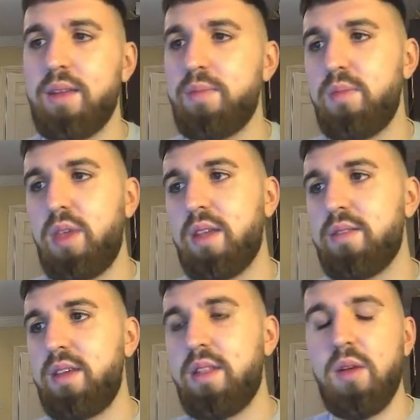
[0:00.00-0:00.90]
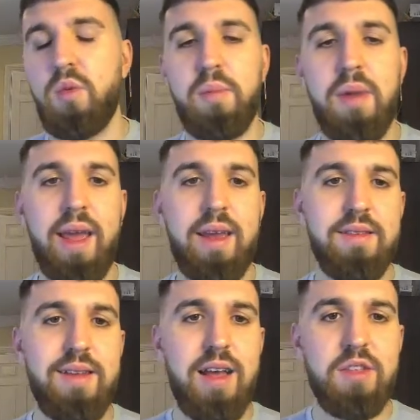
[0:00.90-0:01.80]
you can see there 1 blank in his
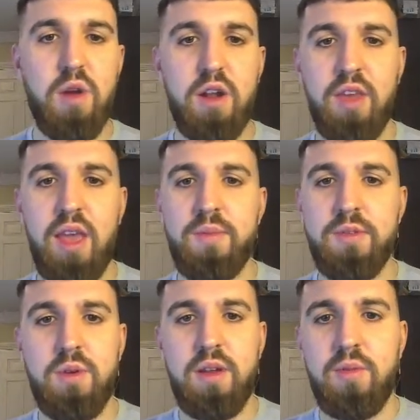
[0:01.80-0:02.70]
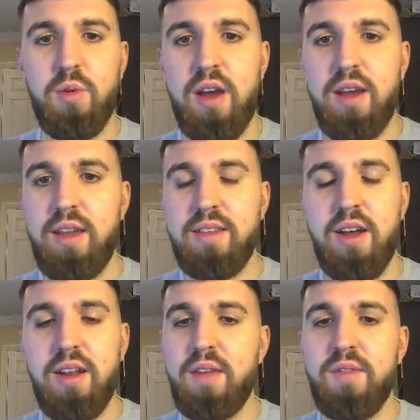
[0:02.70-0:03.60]
last 12 games where he's not
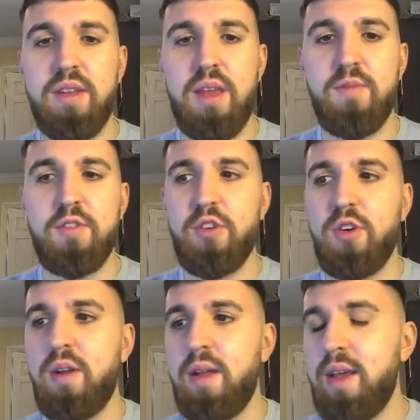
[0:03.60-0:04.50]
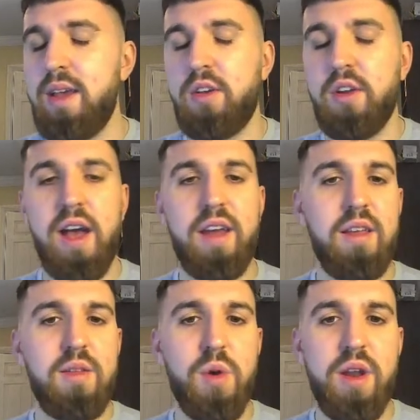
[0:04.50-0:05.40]
leaving the team for sure. Could have had a
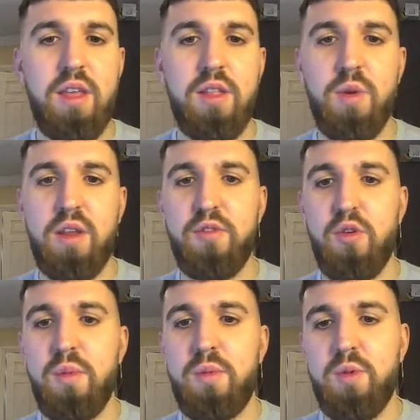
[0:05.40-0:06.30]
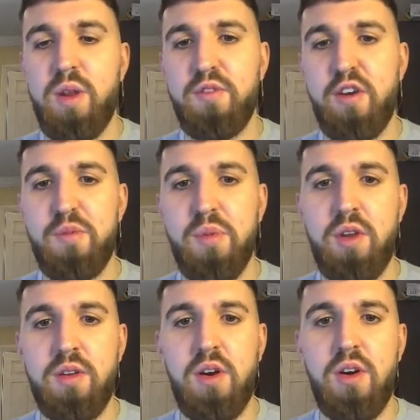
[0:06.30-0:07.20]
20, 24, 25 point
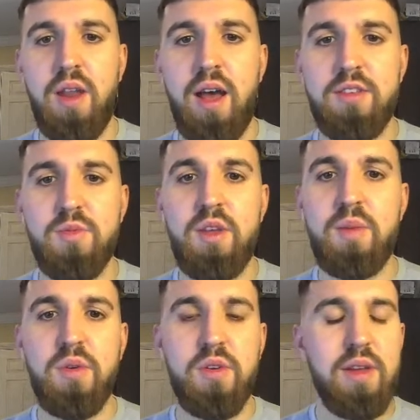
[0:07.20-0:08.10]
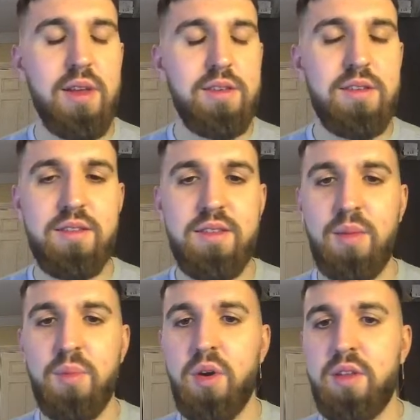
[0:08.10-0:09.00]
haul last week, but 16
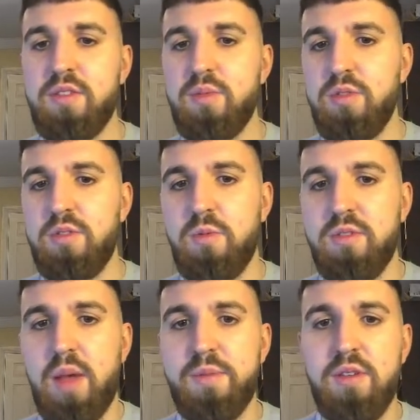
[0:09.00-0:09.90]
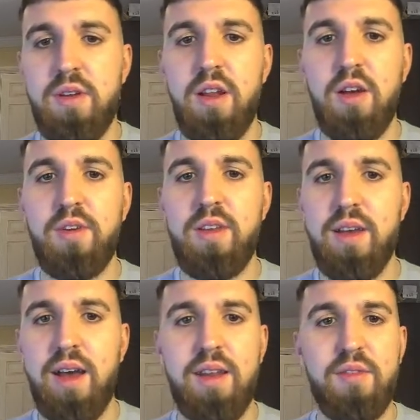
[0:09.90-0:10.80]
points was absolutely lovely.
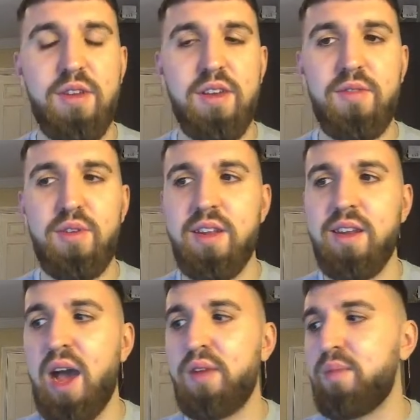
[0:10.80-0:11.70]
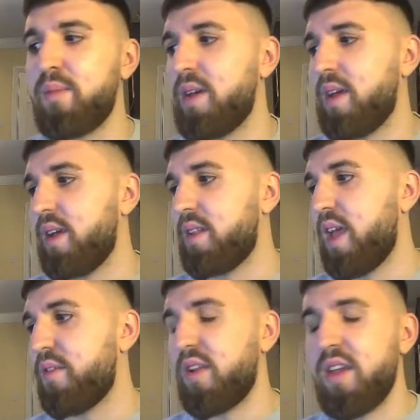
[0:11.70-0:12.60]
And if you didn't have him,
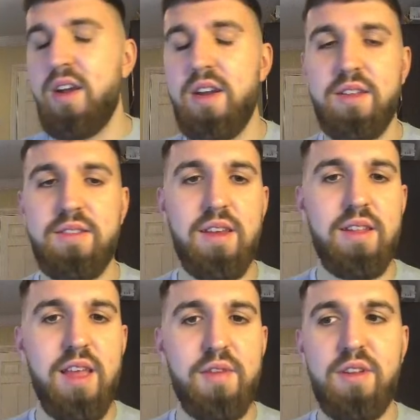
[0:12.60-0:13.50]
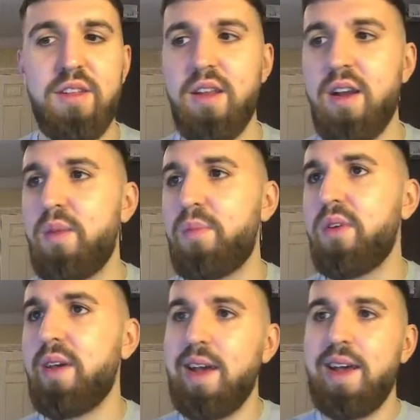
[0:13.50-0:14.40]
definitely hurt. I'd say definitely did hurt. But
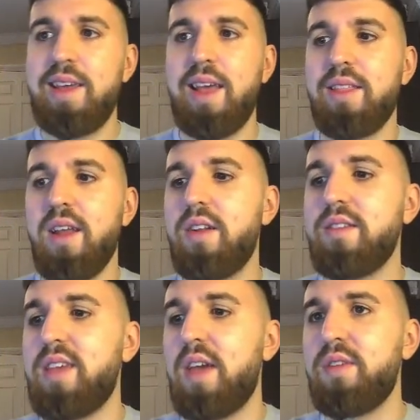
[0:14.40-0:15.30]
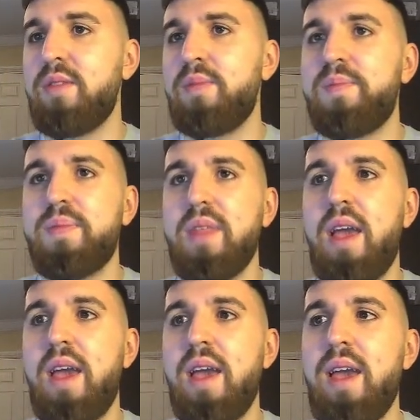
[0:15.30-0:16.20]
yeah, they're the 7.
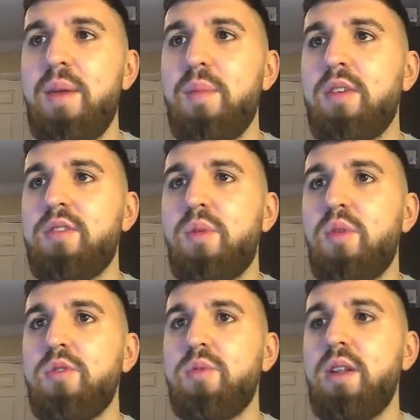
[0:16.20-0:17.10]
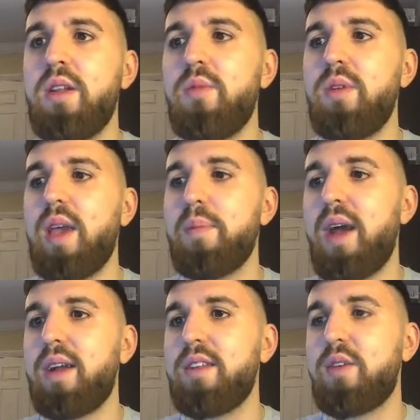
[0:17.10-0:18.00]
I suppose we'll get back
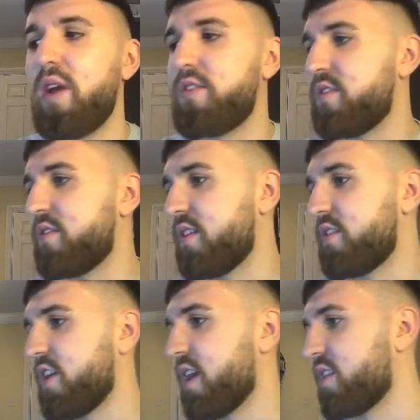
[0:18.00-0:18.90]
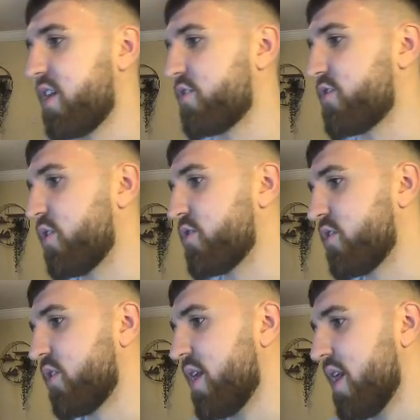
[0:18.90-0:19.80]
to the questions in the chat there. So
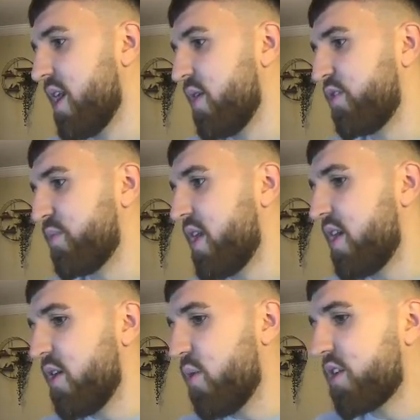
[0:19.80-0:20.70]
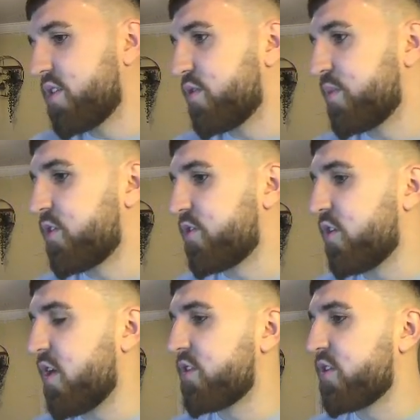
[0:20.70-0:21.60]
we've Mahira watching from the
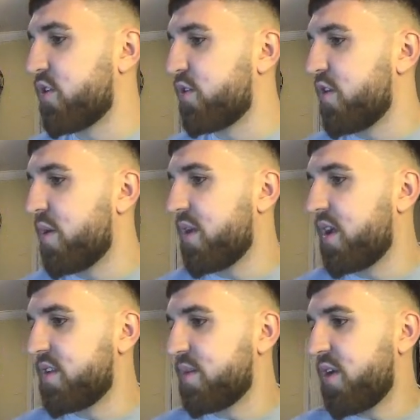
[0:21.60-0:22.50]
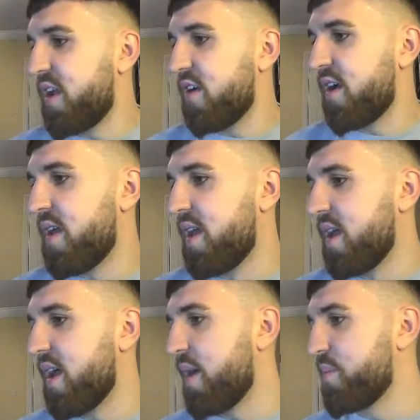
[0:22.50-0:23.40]
Toronto. Fair play to you, Mahira.
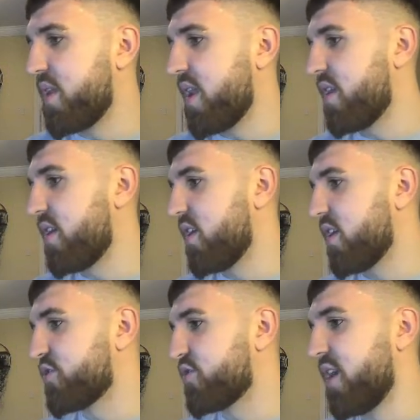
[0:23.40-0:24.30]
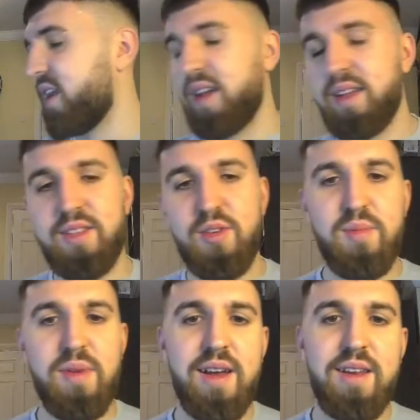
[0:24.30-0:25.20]
And Pieter, Australia. Good
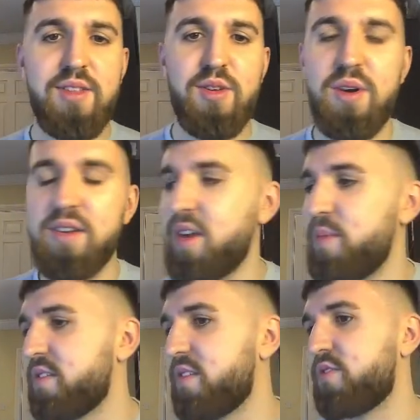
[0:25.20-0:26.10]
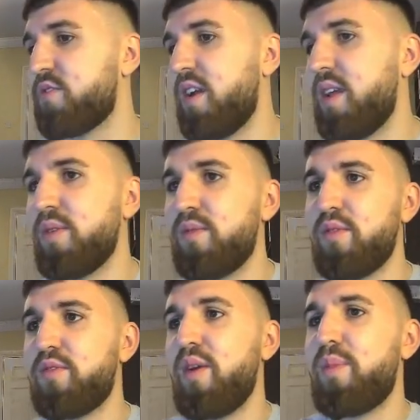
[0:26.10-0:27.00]
man. I don't know what time it is in Australia, but
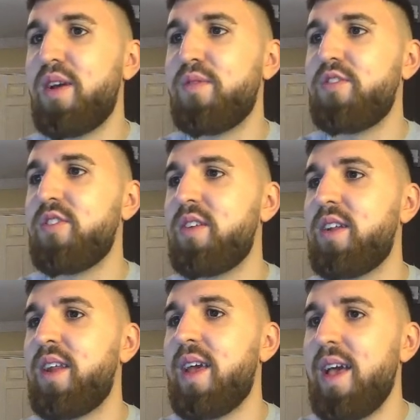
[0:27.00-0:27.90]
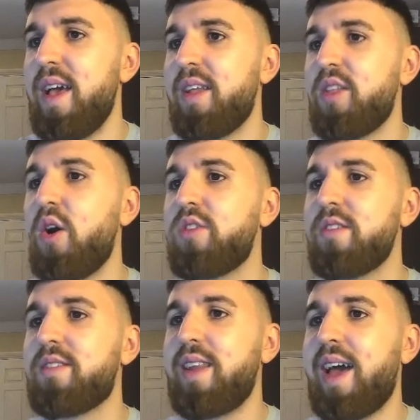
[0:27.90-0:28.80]
fair play for tuning in. Thoughts on
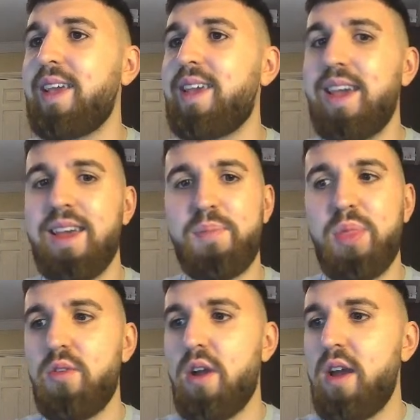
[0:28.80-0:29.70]
Solanke? Right, I